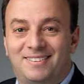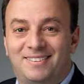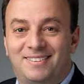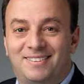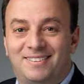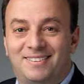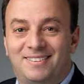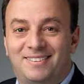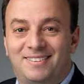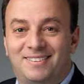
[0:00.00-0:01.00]

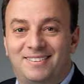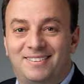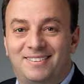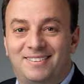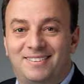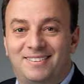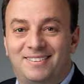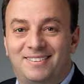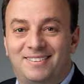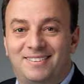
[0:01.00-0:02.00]

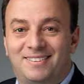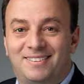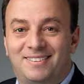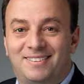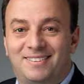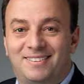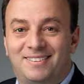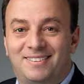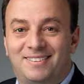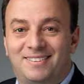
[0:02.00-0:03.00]

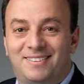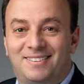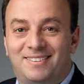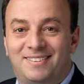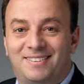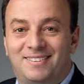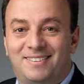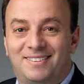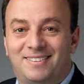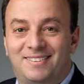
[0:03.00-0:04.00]

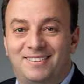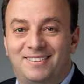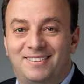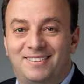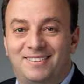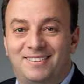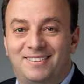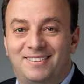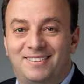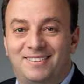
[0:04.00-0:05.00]

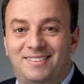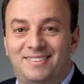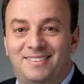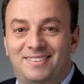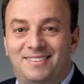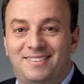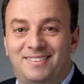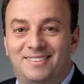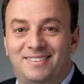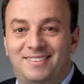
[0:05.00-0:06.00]

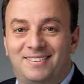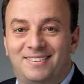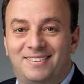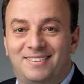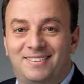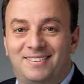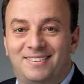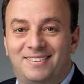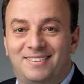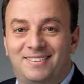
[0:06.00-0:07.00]

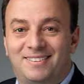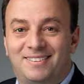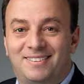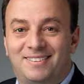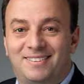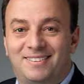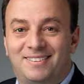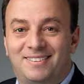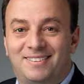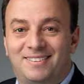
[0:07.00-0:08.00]
The face doesn't move, so there is nothing to read.